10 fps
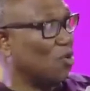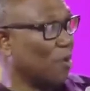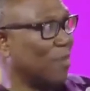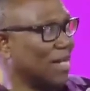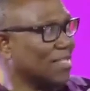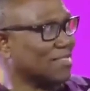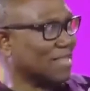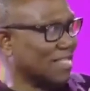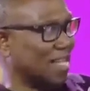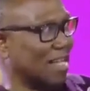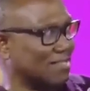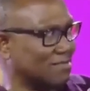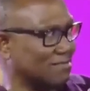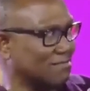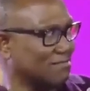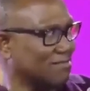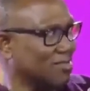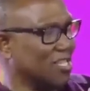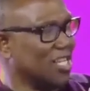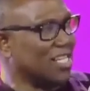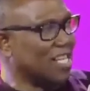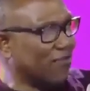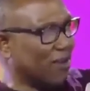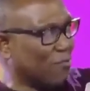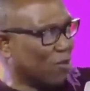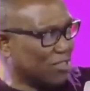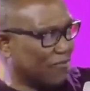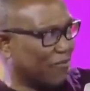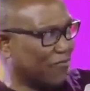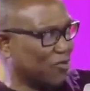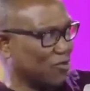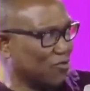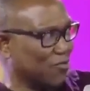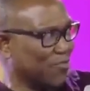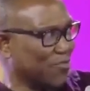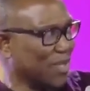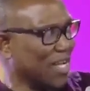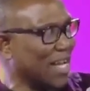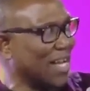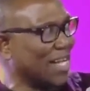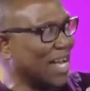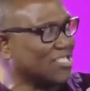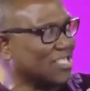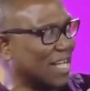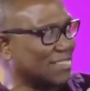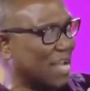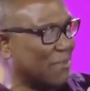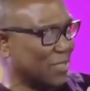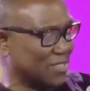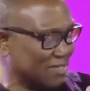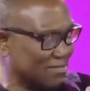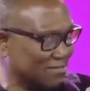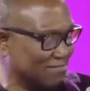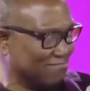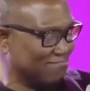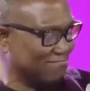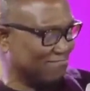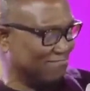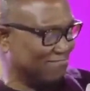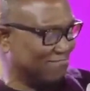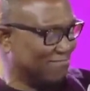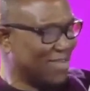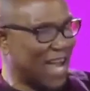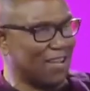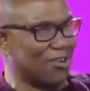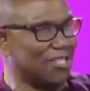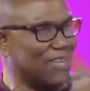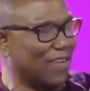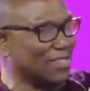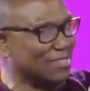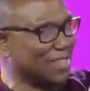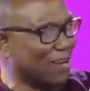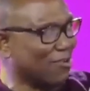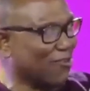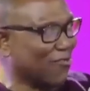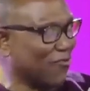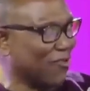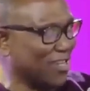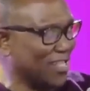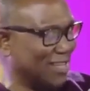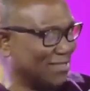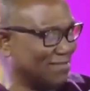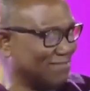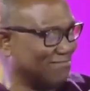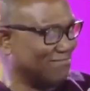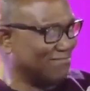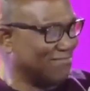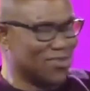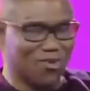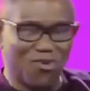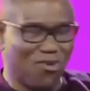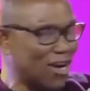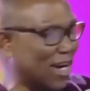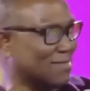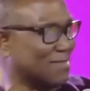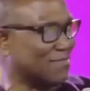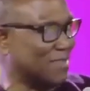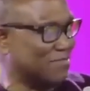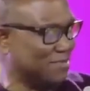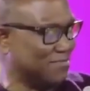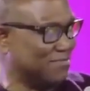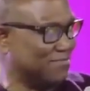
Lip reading: global, is 38. In developed world, it's 52. In Nigeria, it's 9%. And your universities are closed for 4 years. Unacceptable.